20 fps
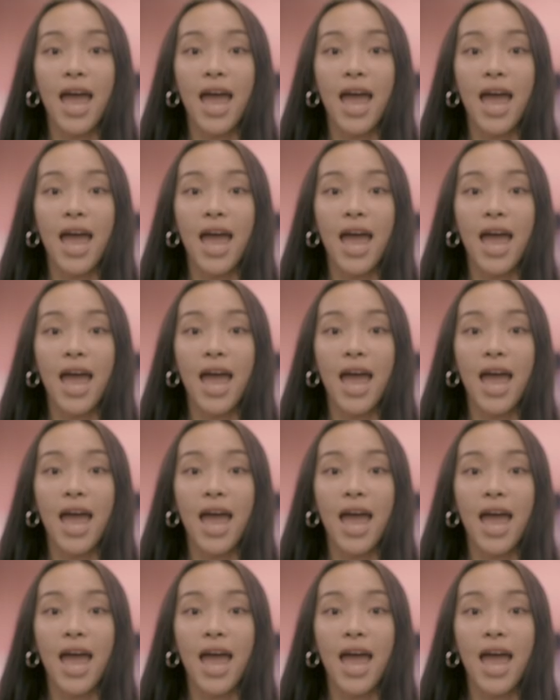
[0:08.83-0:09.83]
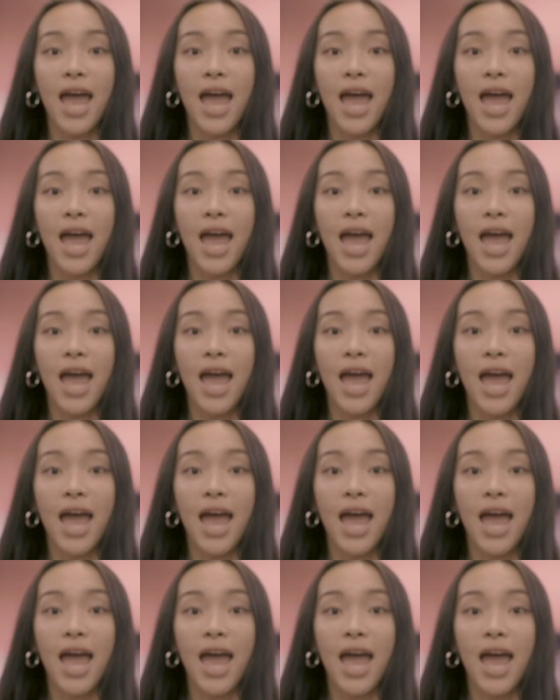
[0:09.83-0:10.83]

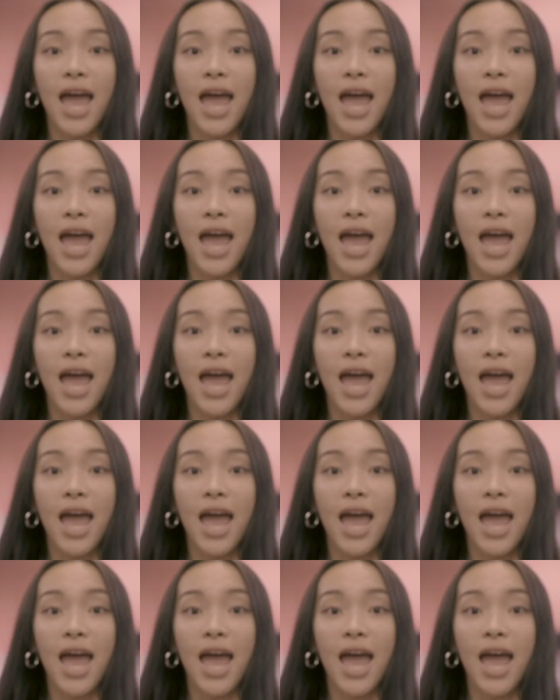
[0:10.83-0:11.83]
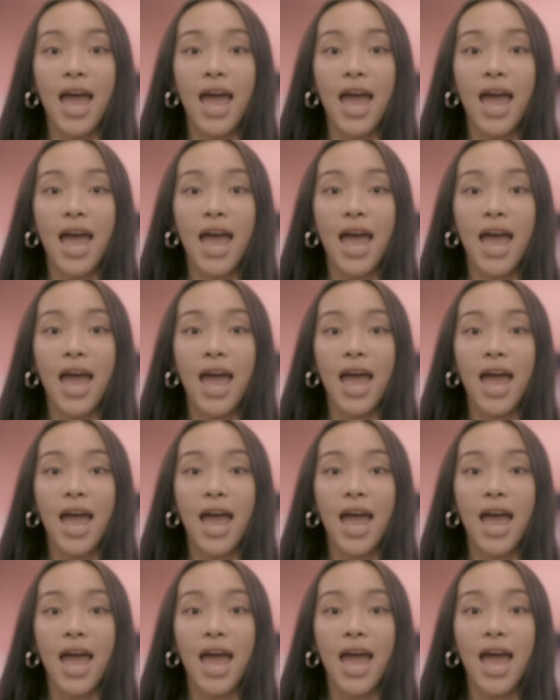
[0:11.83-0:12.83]

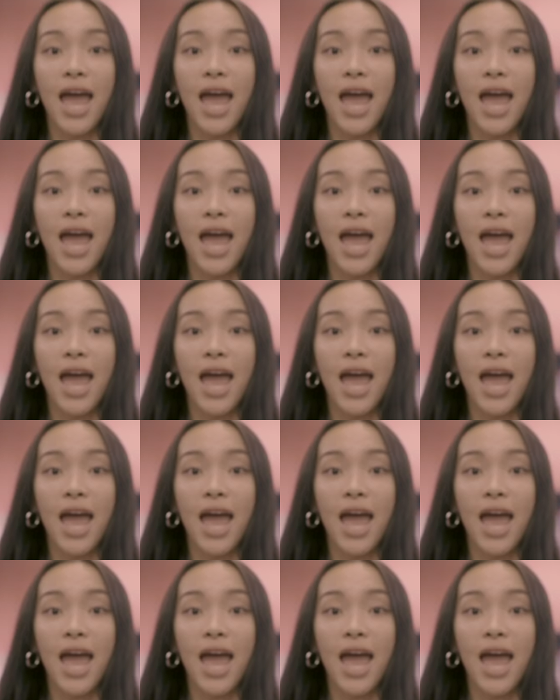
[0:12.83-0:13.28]
No words are spoken by the person on screen.